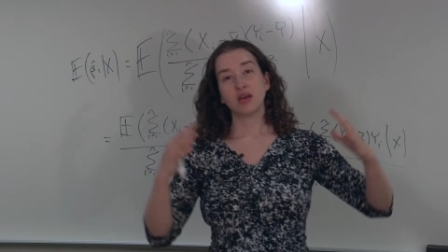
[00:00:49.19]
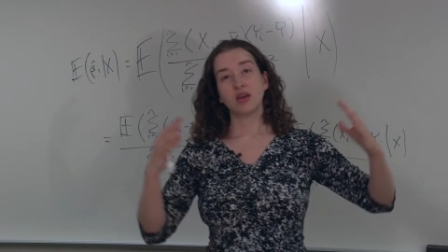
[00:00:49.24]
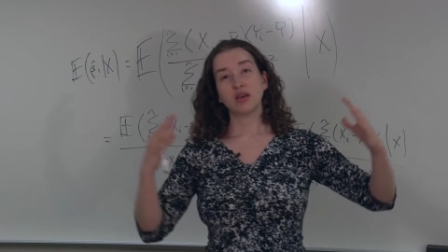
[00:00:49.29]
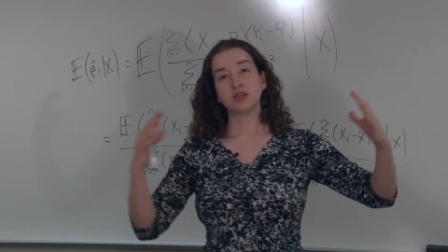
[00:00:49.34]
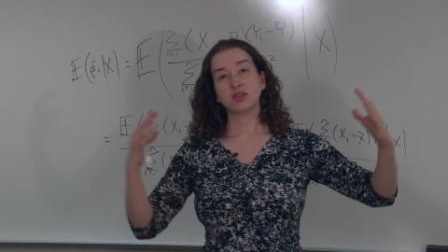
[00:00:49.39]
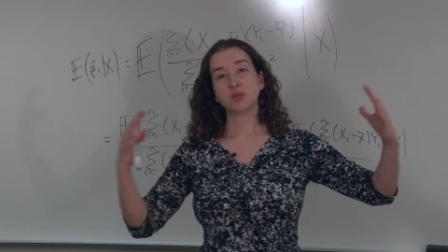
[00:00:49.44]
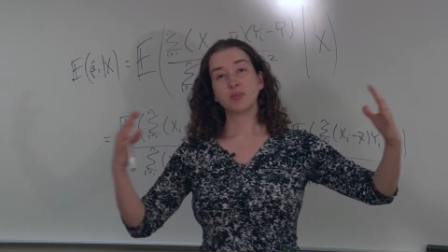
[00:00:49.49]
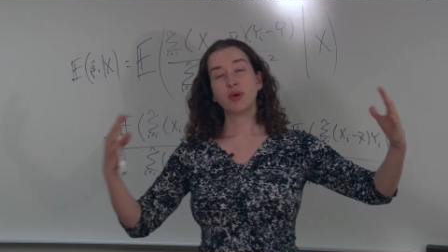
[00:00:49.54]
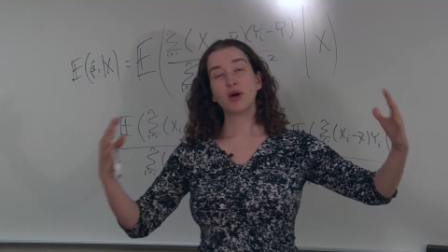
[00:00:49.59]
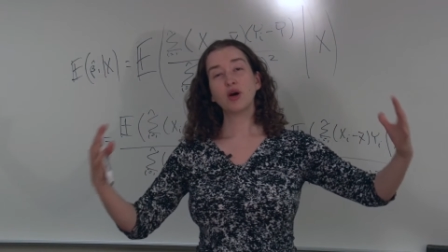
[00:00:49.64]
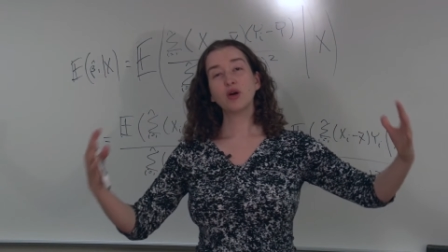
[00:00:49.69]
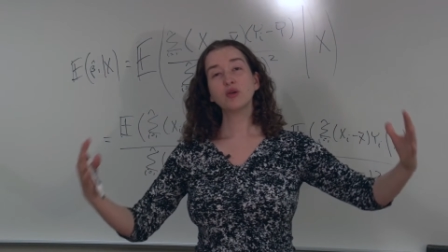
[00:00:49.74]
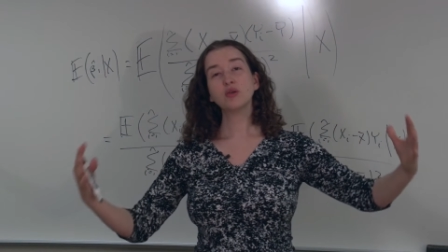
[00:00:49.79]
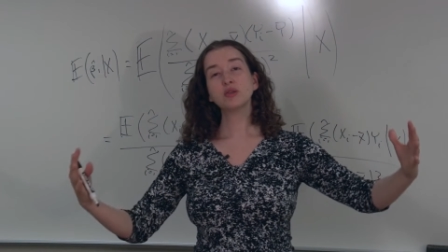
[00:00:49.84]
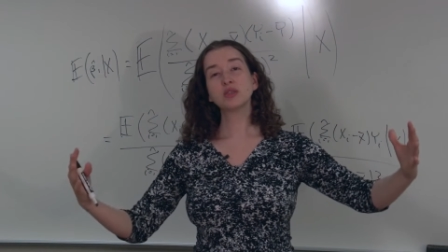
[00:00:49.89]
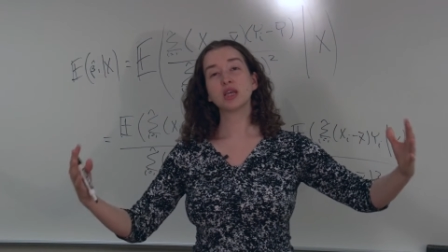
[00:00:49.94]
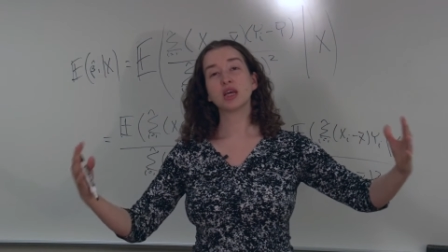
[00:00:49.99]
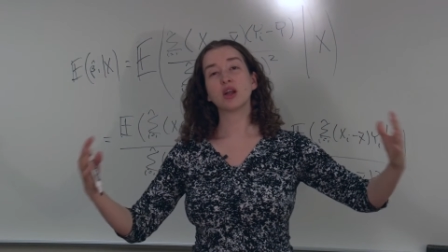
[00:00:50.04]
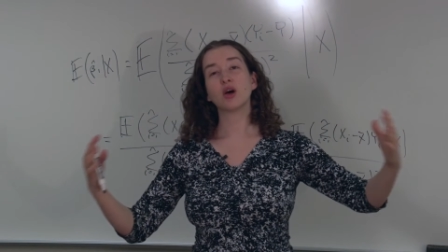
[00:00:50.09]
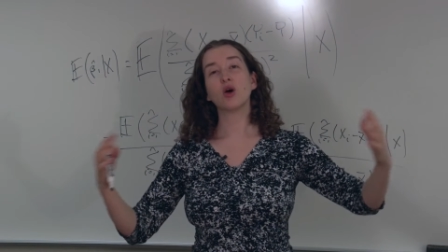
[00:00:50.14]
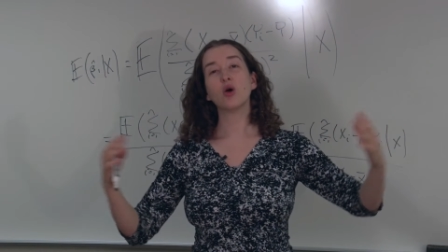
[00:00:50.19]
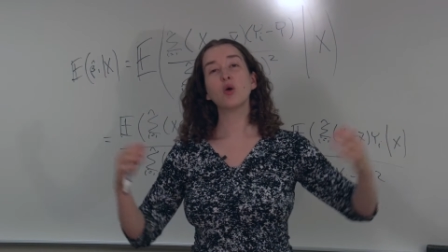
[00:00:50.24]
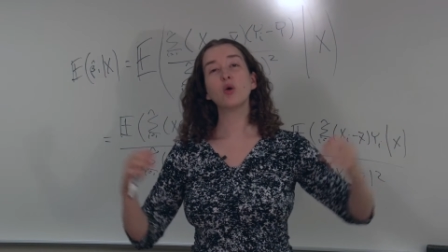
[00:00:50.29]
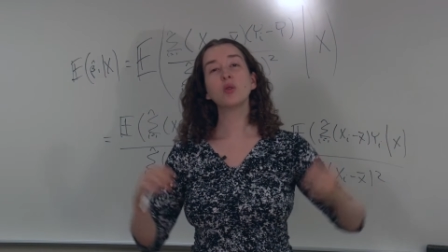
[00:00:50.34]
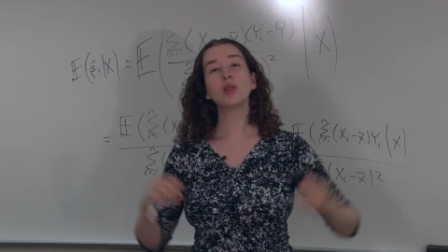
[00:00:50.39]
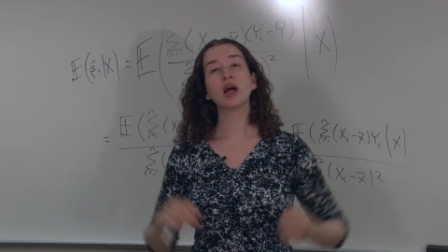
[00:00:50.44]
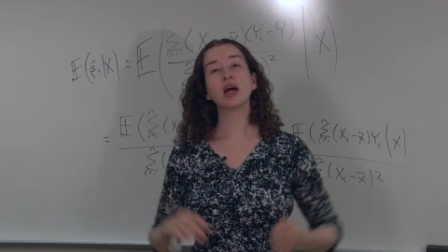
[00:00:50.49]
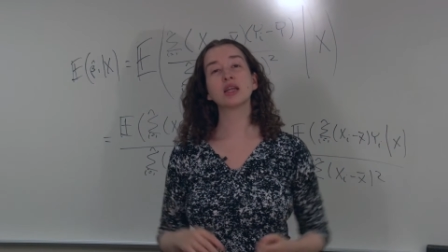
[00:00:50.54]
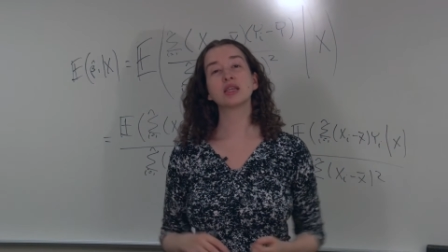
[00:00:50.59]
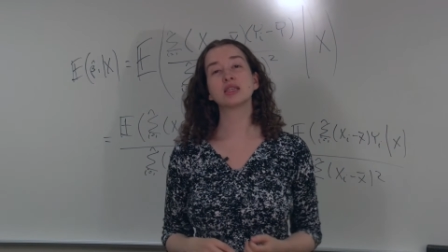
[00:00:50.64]
Suppose that a whole
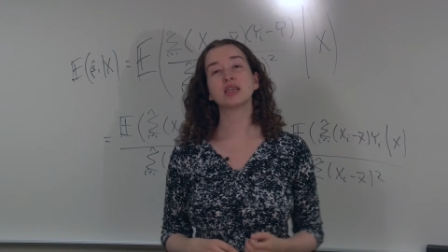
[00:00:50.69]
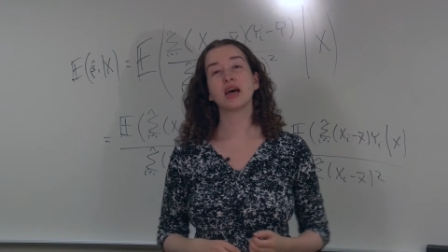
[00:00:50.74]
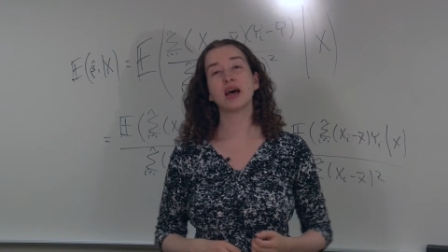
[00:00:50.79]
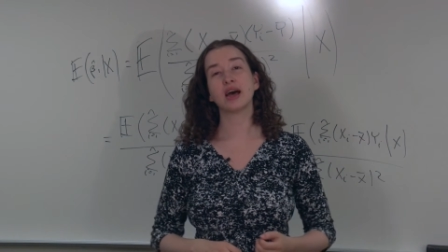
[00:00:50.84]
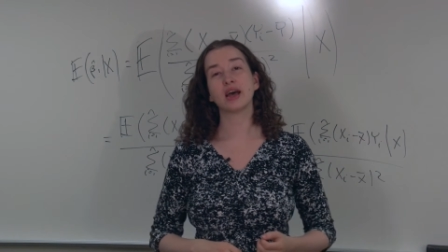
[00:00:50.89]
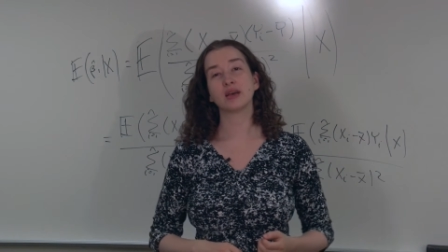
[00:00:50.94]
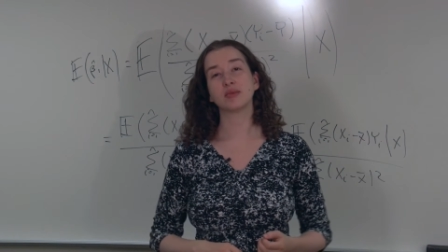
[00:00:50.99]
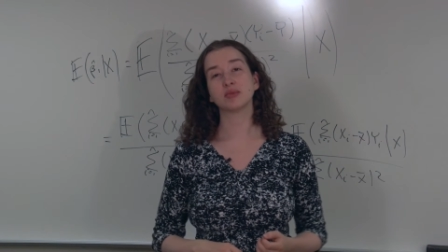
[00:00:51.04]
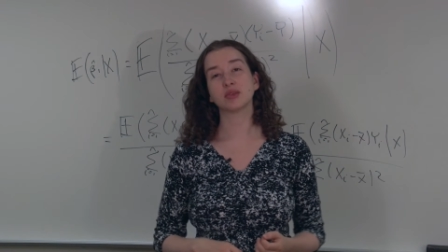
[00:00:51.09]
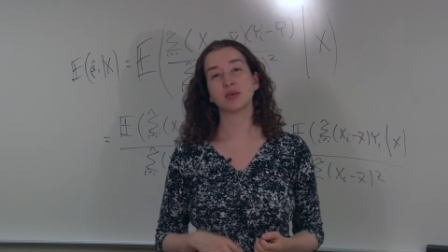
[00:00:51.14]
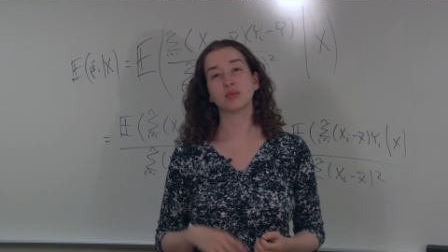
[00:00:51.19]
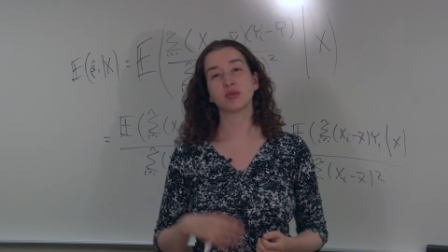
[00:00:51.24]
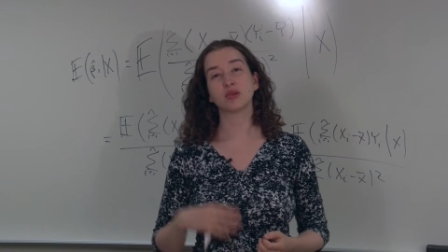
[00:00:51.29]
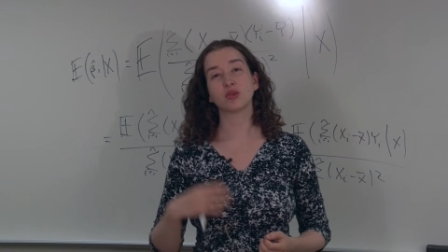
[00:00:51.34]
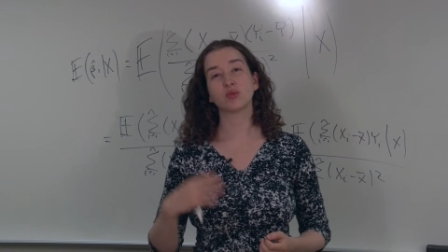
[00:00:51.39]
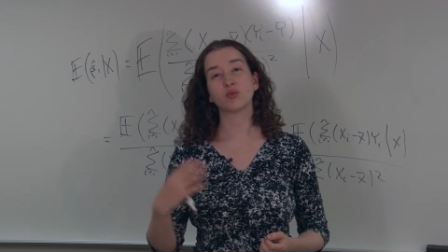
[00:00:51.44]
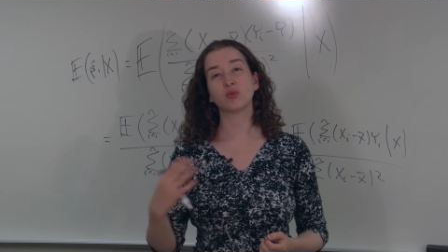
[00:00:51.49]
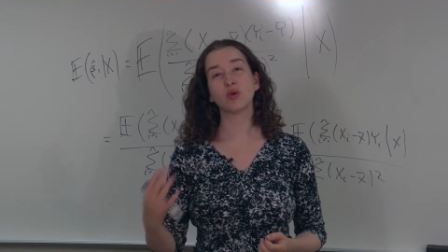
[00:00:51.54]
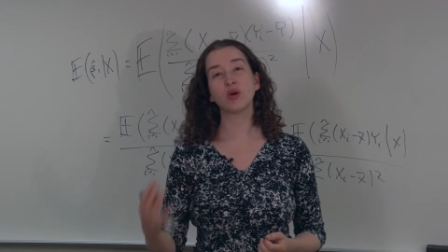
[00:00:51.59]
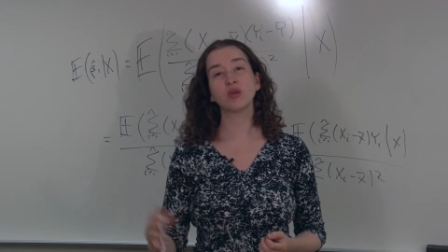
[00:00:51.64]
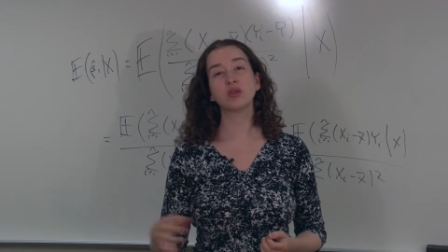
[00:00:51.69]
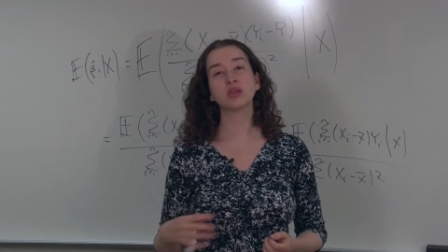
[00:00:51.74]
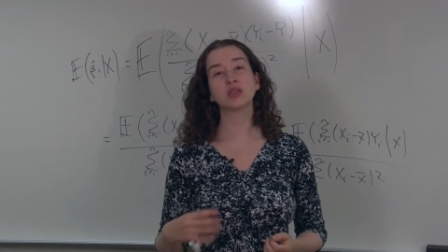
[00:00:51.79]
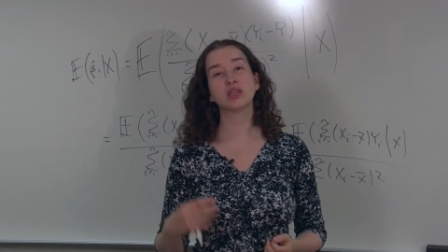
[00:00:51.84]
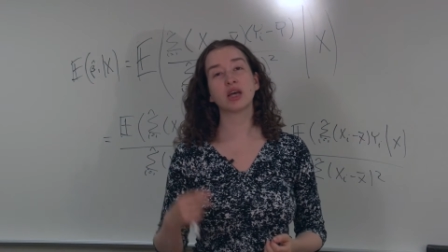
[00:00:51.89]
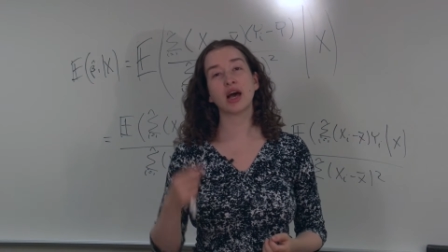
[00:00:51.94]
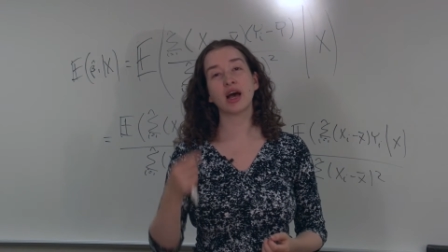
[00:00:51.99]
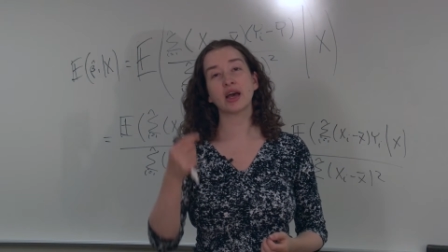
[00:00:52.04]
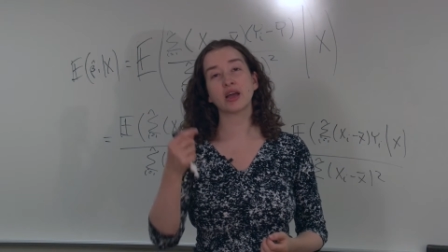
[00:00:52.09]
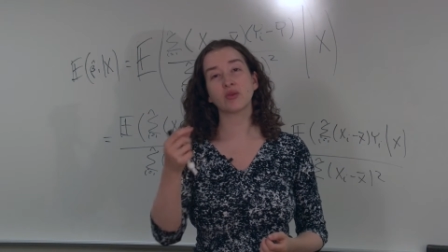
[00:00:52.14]
lot of times I'm going to roll a
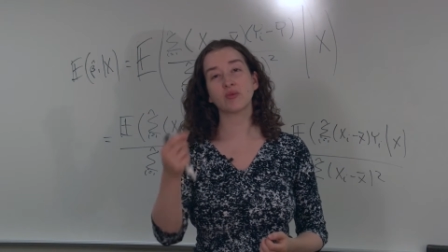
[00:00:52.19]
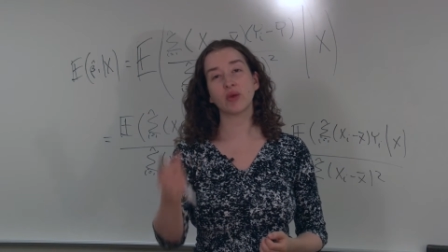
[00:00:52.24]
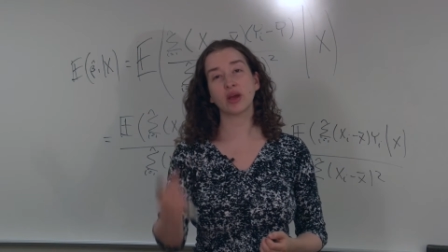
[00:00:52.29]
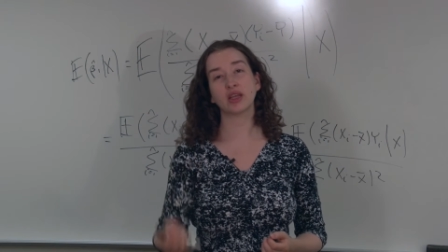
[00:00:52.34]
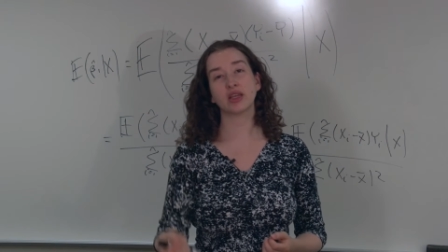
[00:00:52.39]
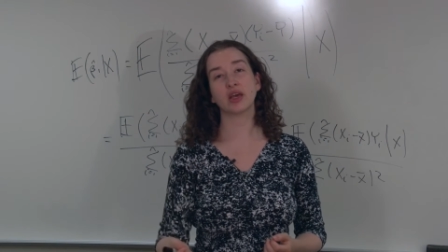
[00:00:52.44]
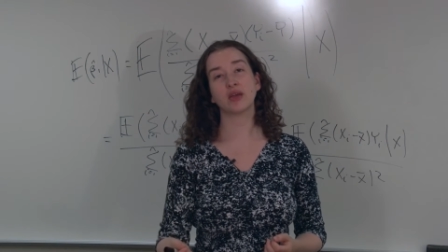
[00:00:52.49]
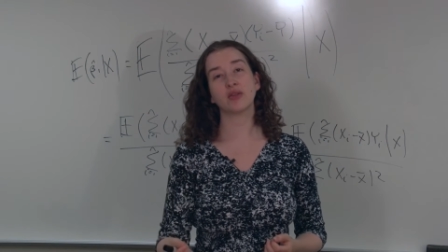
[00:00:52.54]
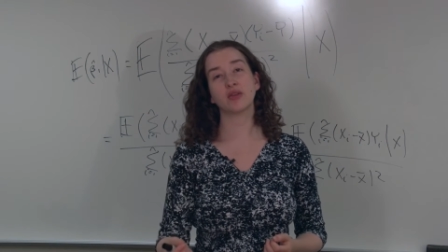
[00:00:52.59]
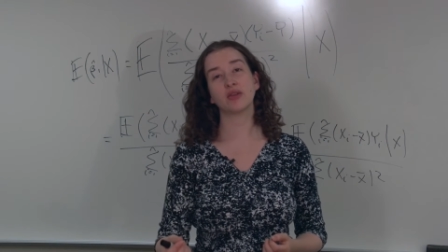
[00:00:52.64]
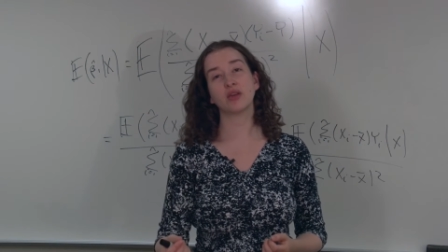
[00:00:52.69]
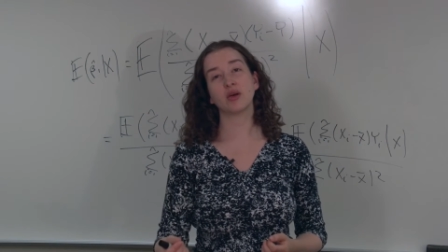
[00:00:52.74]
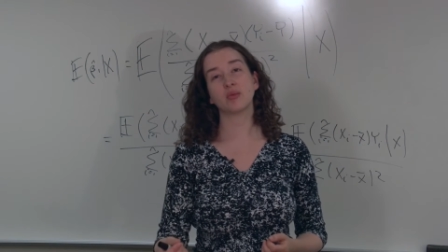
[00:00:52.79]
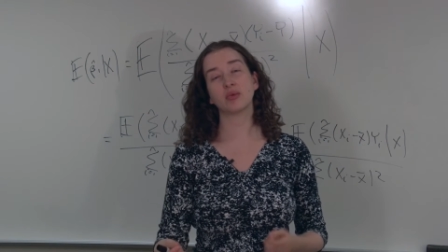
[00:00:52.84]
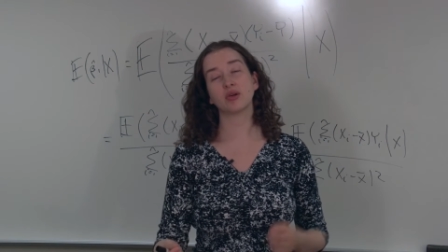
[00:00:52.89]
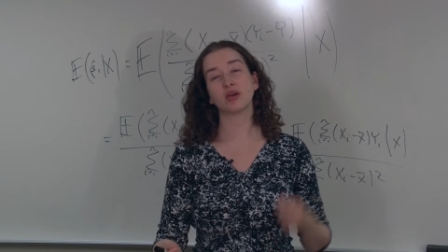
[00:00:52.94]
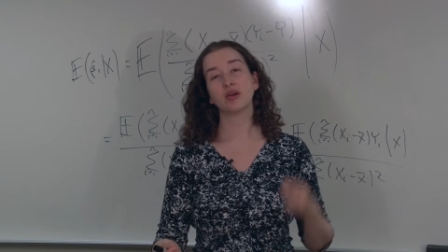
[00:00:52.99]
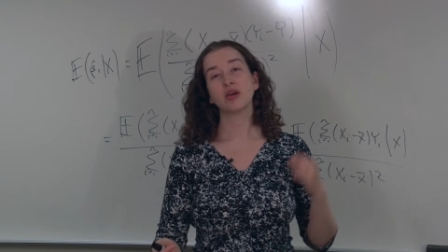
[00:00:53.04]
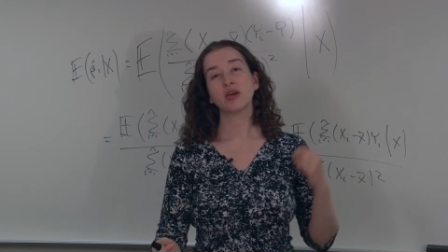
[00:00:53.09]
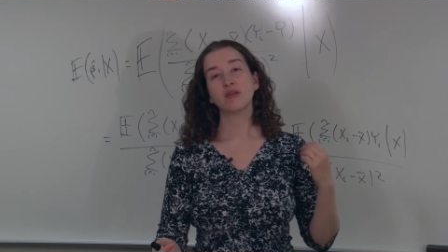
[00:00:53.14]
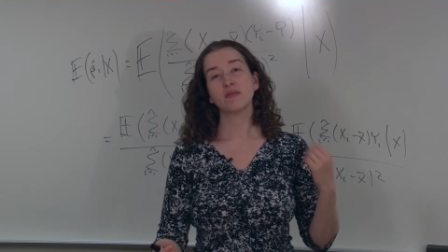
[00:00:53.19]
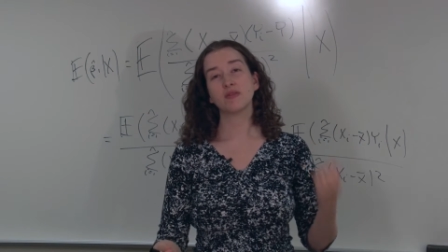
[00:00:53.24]
die and write down the number,